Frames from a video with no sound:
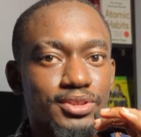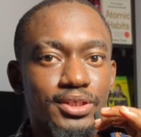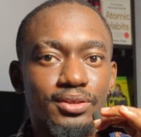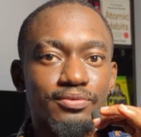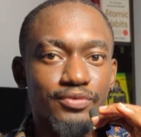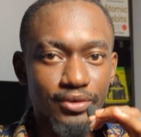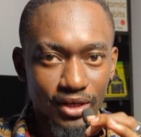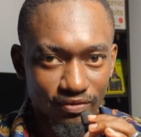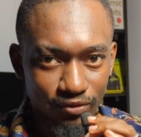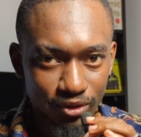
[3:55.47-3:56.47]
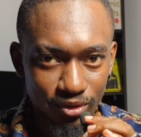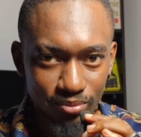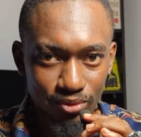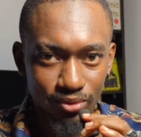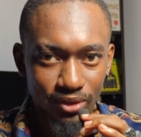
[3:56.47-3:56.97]
in a very
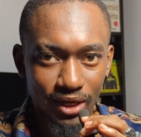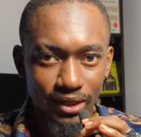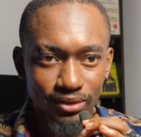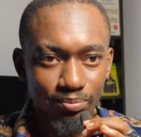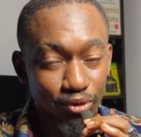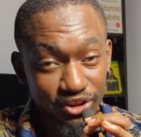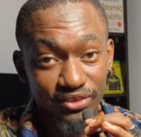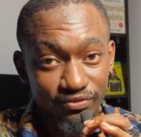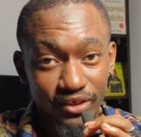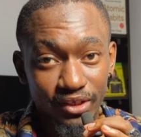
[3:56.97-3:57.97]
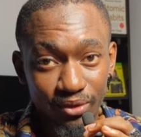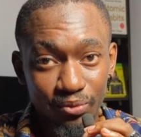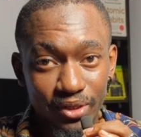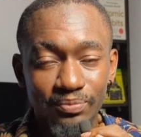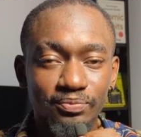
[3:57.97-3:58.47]
affordable and budget friendly
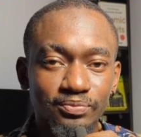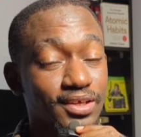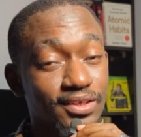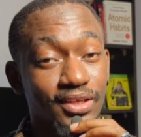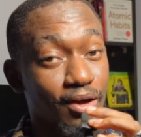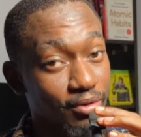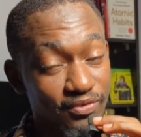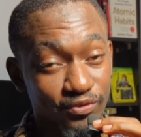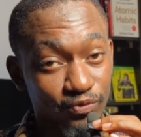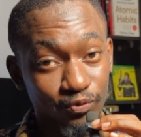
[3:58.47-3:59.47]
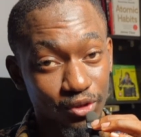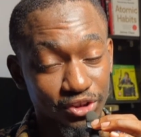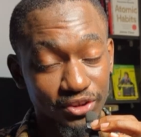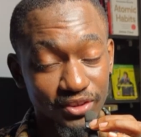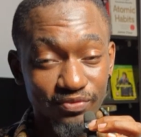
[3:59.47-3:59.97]
way. Now, if you've
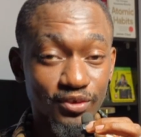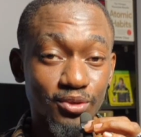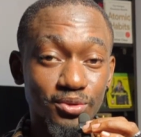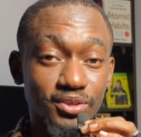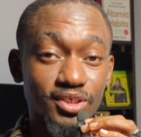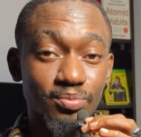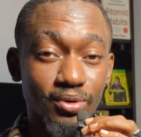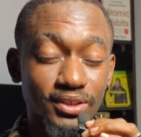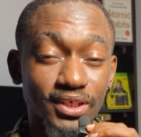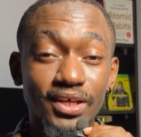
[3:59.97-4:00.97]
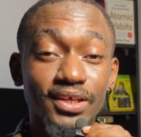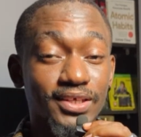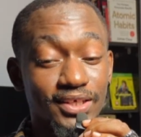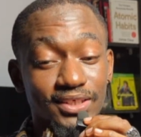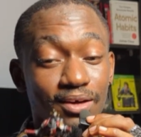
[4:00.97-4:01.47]
watched the video to this point,
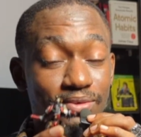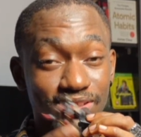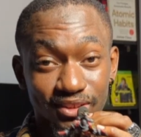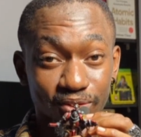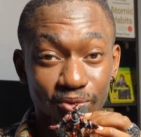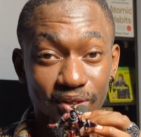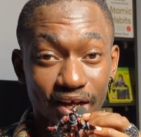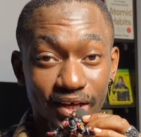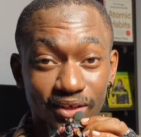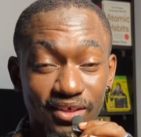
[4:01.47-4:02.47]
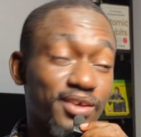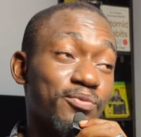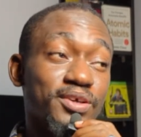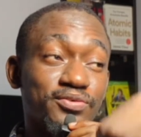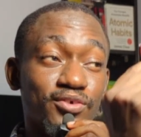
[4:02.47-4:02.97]
here's how this little guy
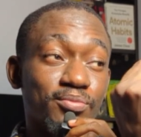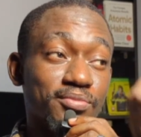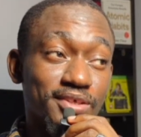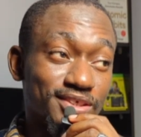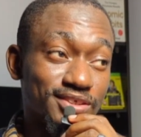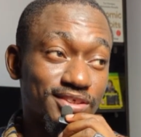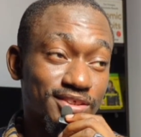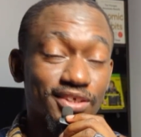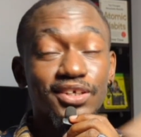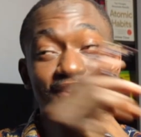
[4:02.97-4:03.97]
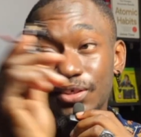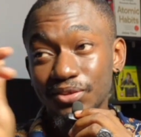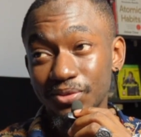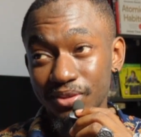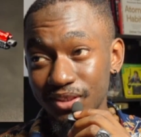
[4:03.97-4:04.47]
went from this to